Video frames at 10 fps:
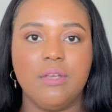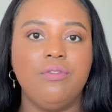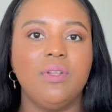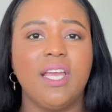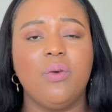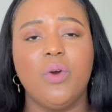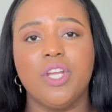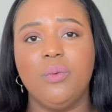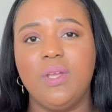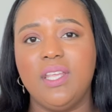If you like
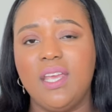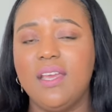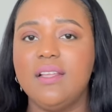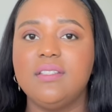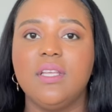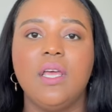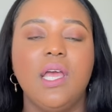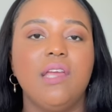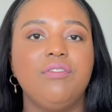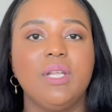working with kids,
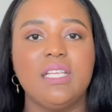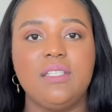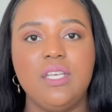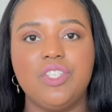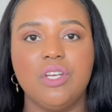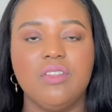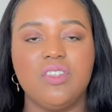if you like teaching,